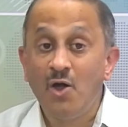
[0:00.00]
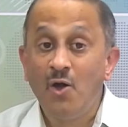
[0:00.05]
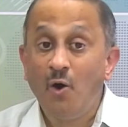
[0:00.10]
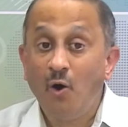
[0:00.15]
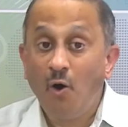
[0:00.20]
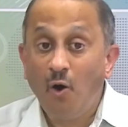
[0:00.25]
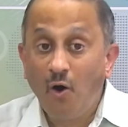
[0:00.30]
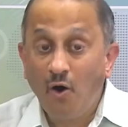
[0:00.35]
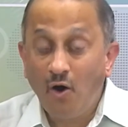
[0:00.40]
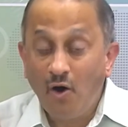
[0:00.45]

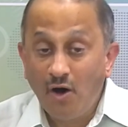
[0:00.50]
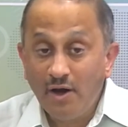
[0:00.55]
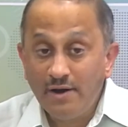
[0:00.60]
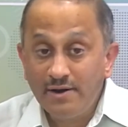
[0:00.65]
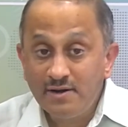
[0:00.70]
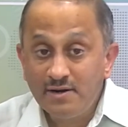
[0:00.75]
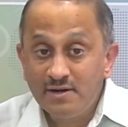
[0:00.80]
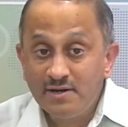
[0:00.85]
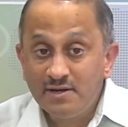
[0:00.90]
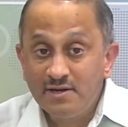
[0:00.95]

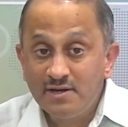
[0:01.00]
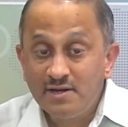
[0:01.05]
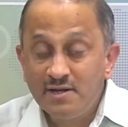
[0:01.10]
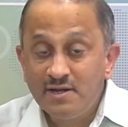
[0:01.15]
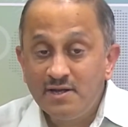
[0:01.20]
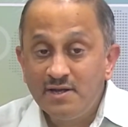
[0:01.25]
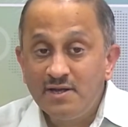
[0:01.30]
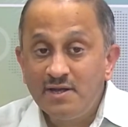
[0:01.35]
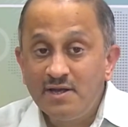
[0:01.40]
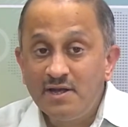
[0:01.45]
Or
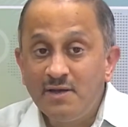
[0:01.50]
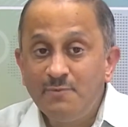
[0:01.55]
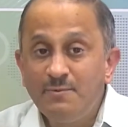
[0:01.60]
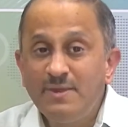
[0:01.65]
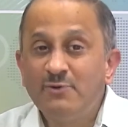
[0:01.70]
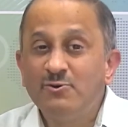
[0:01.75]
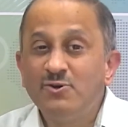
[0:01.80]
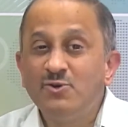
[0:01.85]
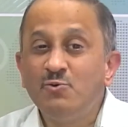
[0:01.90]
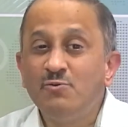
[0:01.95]
we
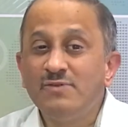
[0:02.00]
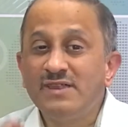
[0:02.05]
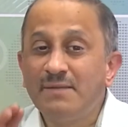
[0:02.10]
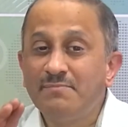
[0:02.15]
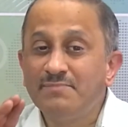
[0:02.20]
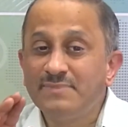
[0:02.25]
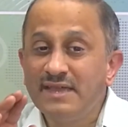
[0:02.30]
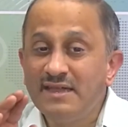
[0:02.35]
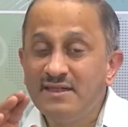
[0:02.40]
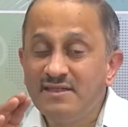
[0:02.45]
could do
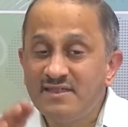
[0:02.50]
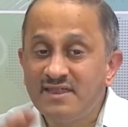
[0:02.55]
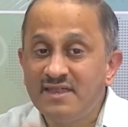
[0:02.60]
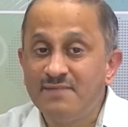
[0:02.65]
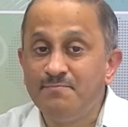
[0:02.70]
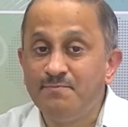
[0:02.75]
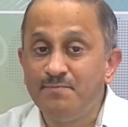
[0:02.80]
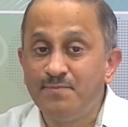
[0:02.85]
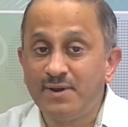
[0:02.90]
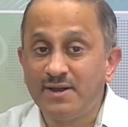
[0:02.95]
something
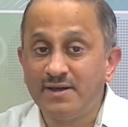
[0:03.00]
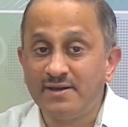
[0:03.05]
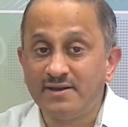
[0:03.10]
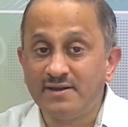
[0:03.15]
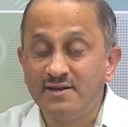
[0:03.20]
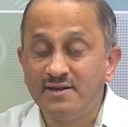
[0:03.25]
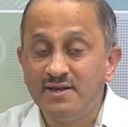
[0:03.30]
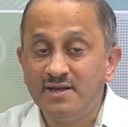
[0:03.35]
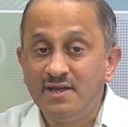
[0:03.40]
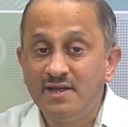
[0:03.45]
simpler.
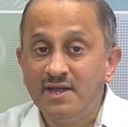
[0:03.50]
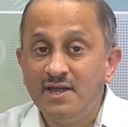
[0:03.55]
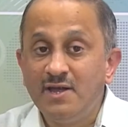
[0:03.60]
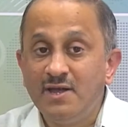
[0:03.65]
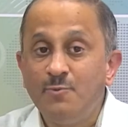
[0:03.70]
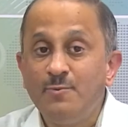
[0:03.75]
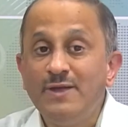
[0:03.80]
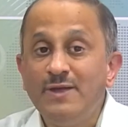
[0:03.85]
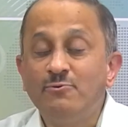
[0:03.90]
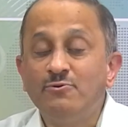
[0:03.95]

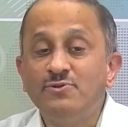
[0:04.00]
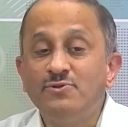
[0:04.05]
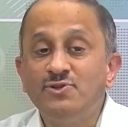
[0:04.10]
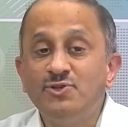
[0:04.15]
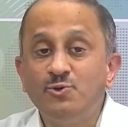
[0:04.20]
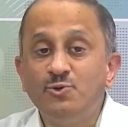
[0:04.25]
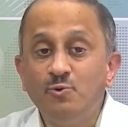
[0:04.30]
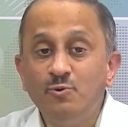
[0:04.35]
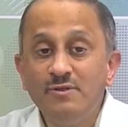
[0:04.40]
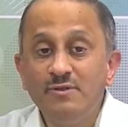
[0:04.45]
We could
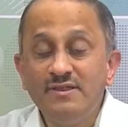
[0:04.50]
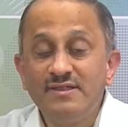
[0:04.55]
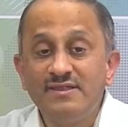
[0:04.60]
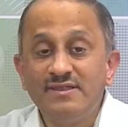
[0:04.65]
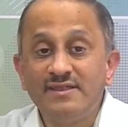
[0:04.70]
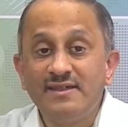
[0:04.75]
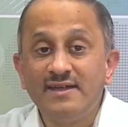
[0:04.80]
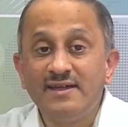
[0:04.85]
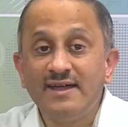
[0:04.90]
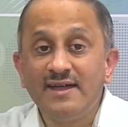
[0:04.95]

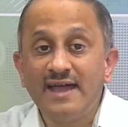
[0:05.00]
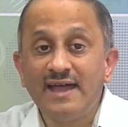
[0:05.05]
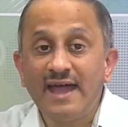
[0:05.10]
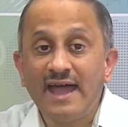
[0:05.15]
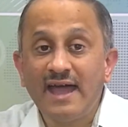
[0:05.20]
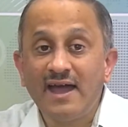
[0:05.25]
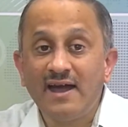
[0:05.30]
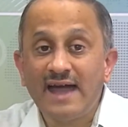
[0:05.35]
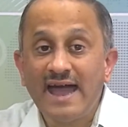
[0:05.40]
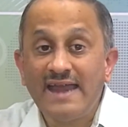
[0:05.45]
choose
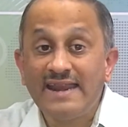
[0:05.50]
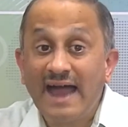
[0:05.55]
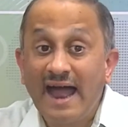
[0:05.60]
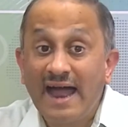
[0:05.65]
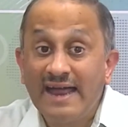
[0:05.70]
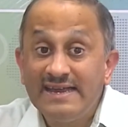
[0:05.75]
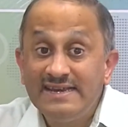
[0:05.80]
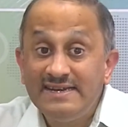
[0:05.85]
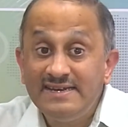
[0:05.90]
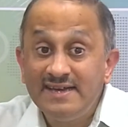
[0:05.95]
an
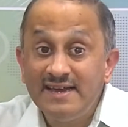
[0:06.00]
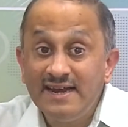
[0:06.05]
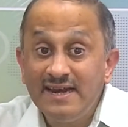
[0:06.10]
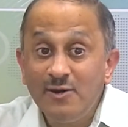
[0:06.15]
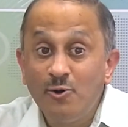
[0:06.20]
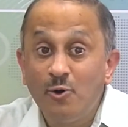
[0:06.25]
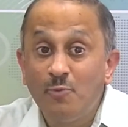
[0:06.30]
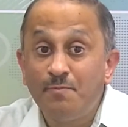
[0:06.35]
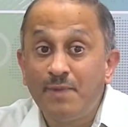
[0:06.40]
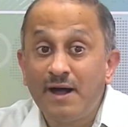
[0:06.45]
ideal
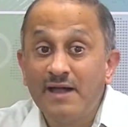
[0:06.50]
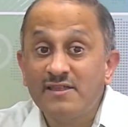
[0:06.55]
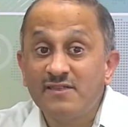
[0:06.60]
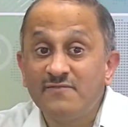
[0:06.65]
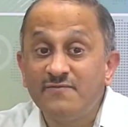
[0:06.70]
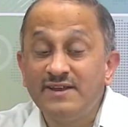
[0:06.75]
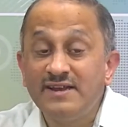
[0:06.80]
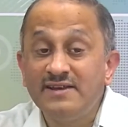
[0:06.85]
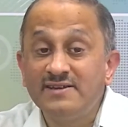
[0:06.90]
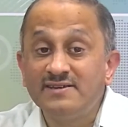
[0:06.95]
low pass
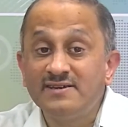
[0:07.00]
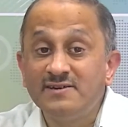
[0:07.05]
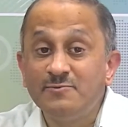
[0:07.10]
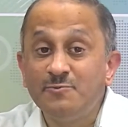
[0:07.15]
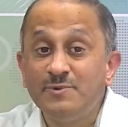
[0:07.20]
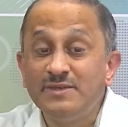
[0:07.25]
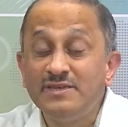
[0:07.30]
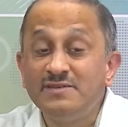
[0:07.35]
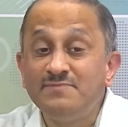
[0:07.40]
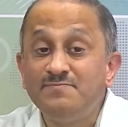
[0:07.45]
filter
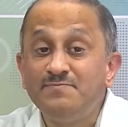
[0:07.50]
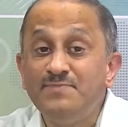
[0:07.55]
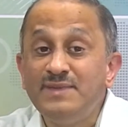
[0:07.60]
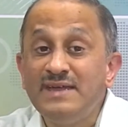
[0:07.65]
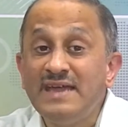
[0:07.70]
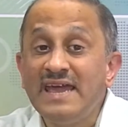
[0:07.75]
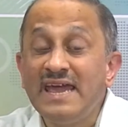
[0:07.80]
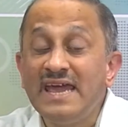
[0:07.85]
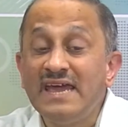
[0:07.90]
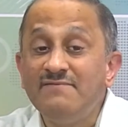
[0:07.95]
which
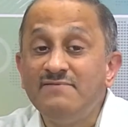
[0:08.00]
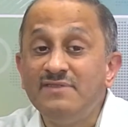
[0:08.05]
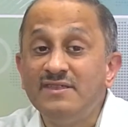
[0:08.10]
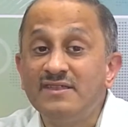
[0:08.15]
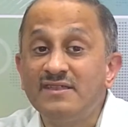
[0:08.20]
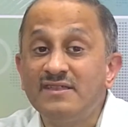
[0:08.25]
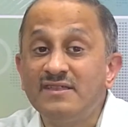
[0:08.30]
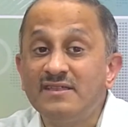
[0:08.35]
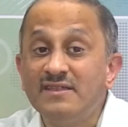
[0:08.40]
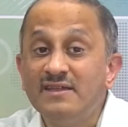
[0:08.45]

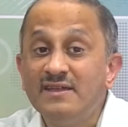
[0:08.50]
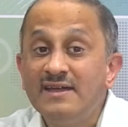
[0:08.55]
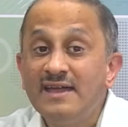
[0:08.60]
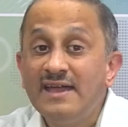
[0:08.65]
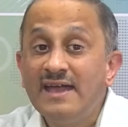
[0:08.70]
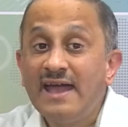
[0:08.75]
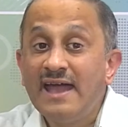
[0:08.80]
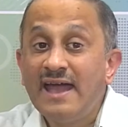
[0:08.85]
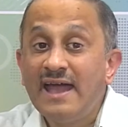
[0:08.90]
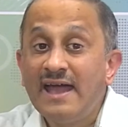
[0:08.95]
behaves
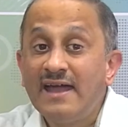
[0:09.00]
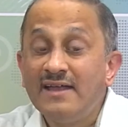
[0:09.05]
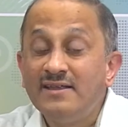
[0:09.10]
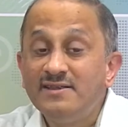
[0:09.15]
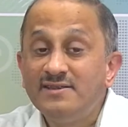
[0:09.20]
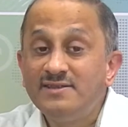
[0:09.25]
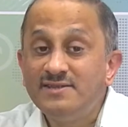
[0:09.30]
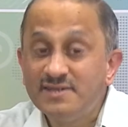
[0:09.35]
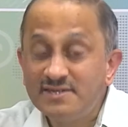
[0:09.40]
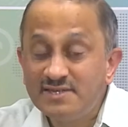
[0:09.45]

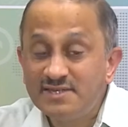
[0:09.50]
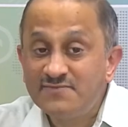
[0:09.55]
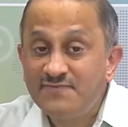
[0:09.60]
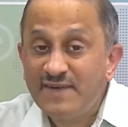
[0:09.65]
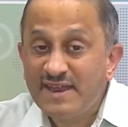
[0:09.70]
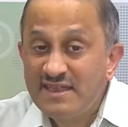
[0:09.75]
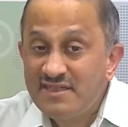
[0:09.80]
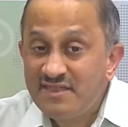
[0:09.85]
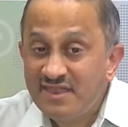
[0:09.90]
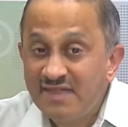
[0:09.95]
just
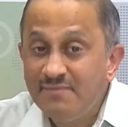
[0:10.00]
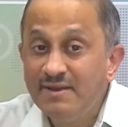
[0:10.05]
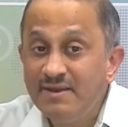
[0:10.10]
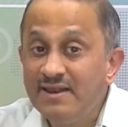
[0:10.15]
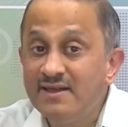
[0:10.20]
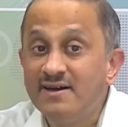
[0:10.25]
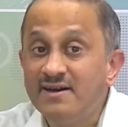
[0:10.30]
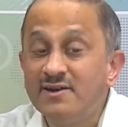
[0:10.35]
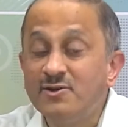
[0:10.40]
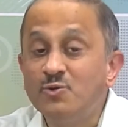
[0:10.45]
very
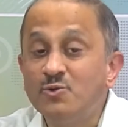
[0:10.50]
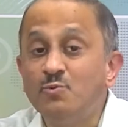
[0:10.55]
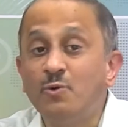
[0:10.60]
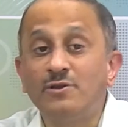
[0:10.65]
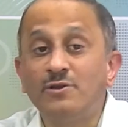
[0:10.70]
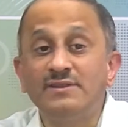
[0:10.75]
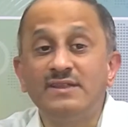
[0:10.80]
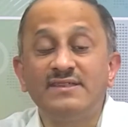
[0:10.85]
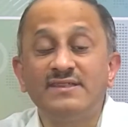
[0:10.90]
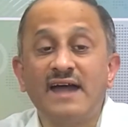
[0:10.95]
similar to
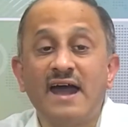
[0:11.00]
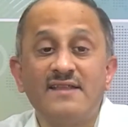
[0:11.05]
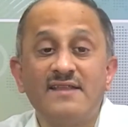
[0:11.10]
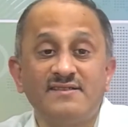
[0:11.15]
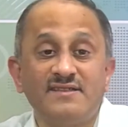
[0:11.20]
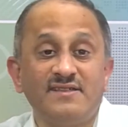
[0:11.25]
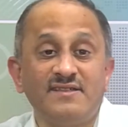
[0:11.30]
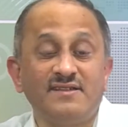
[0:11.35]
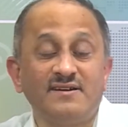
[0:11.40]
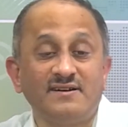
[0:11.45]
what this
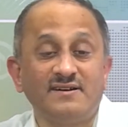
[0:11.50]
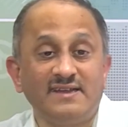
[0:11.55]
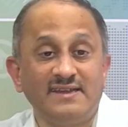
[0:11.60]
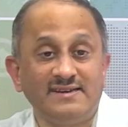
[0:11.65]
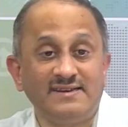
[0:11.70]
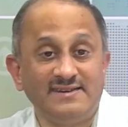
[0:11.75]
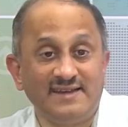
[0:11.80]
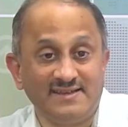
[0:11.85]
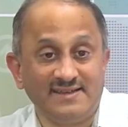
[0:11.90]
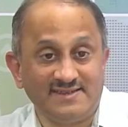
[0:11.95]
RC
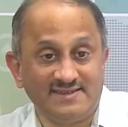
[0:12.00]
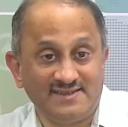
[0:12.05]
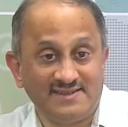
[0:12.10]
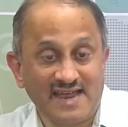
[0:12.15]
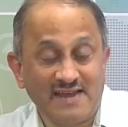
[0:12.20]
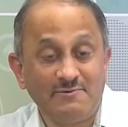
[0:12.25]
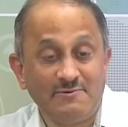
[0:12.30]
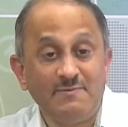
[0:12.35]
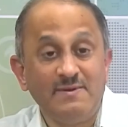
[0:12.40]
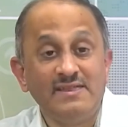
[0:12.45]
circuit does.
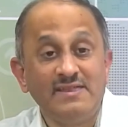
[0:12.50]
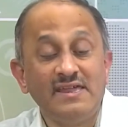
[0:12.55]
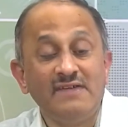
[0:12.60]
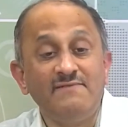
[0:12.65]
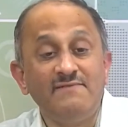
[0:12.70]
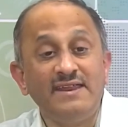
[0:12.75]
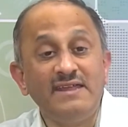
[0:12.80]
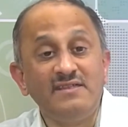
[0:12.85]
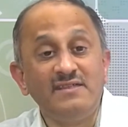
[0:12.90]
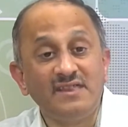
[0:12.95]
And when we say
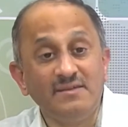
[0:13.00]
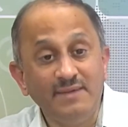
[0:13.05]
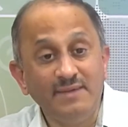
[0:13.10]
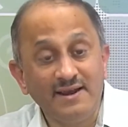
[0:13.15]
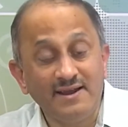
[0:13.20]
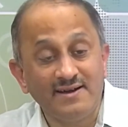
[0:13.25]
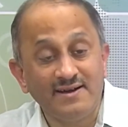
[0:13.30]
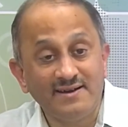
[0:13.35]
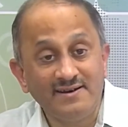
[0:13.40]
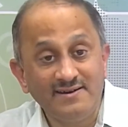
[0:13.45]
very
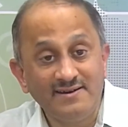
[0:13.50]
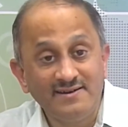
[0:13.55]
similar,